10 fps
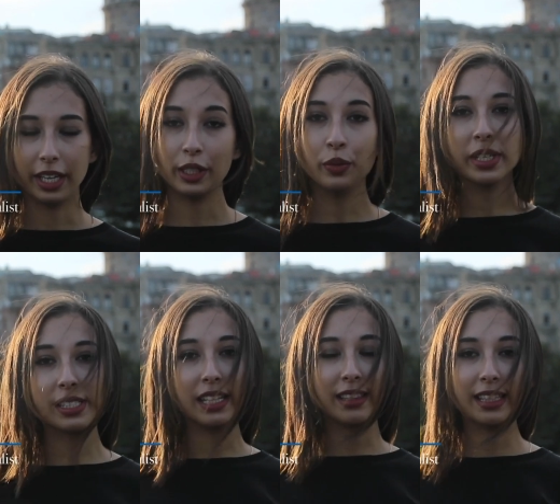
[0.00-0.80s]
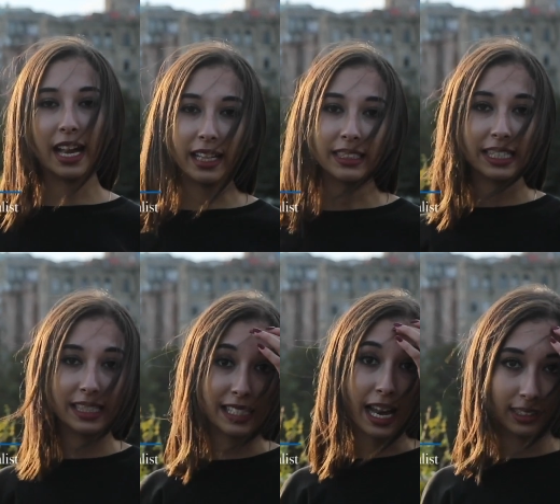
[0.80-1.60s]
It was in that
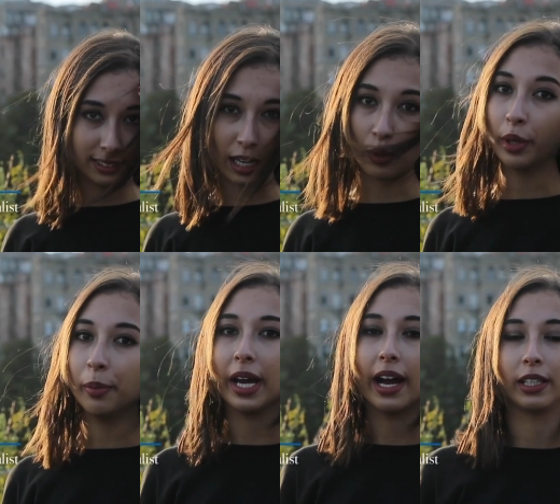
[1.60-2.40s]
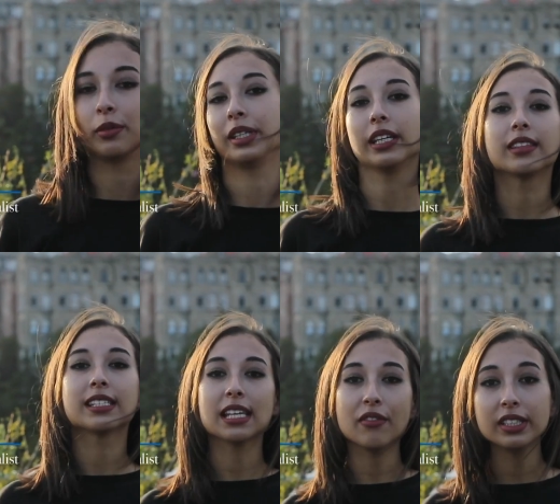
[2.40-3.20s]
exact tower behind me in
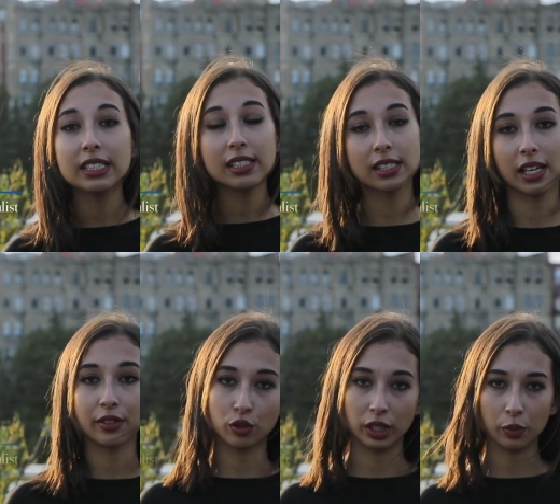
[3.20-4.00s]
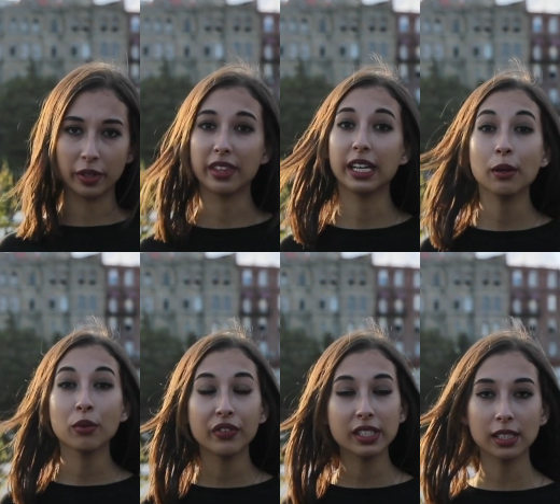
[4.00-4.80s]
the 17th century when the name
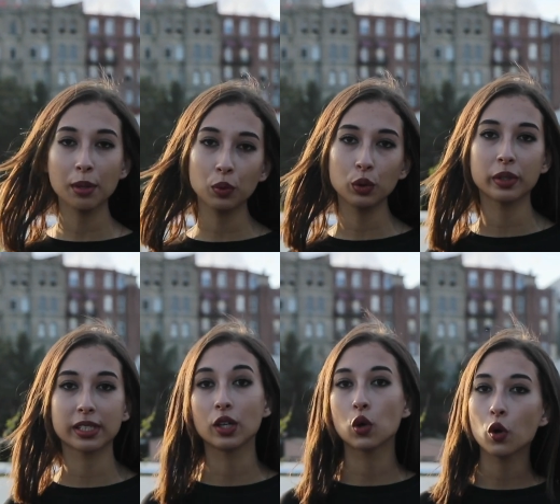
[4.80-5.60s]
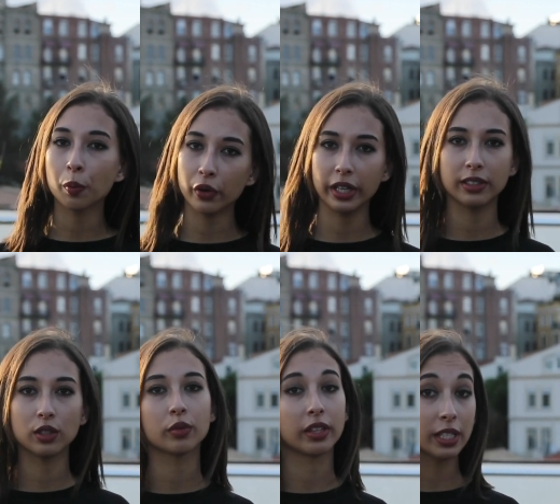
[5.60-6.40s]
of Istanbul was
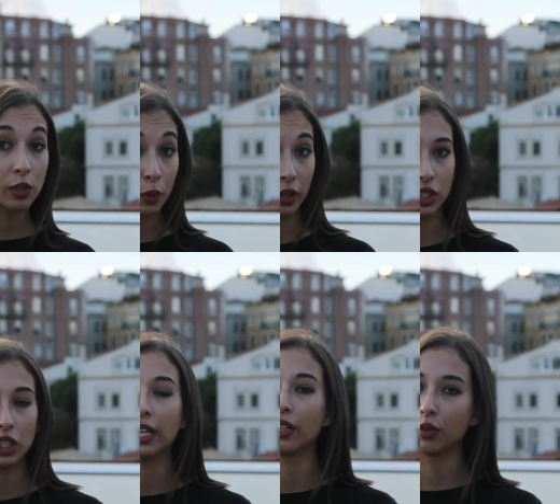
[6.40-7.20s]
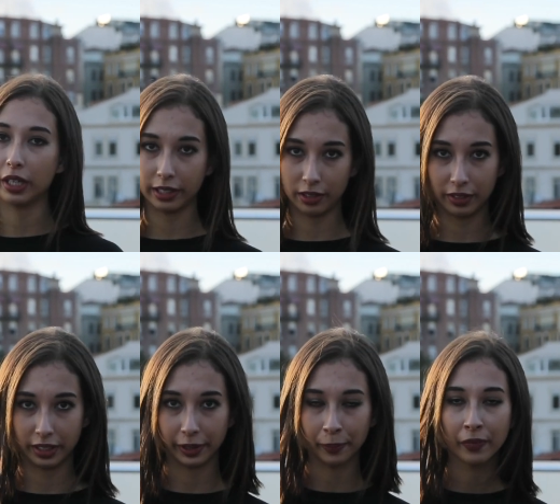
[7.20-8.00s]
incorporated with inspiration and
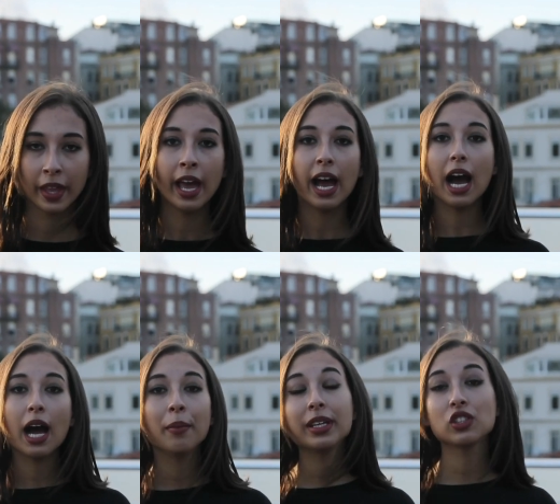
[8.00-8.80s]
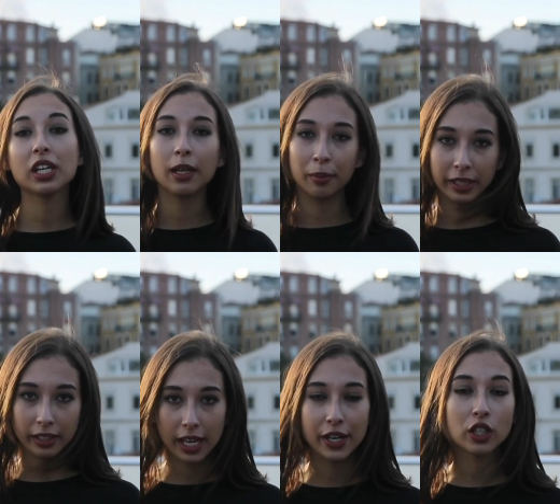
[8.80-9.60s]
creativity. Ahmed
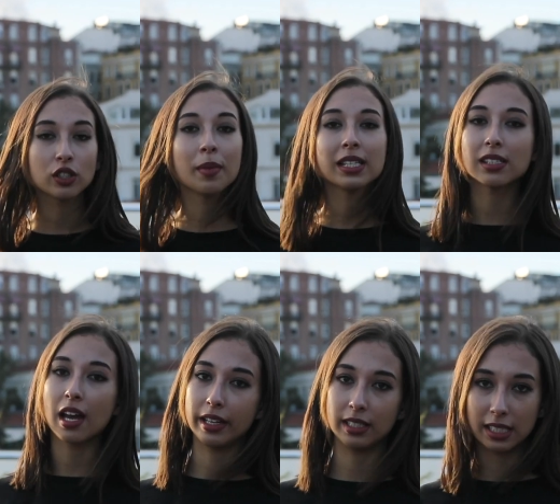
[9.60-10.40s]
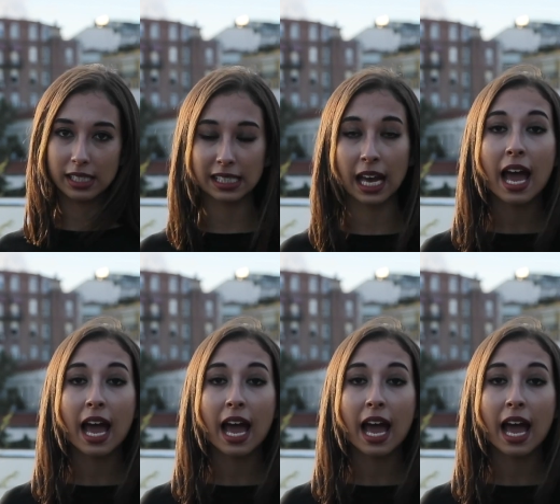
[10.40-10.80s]
Chelebi, an Ottoman scientist,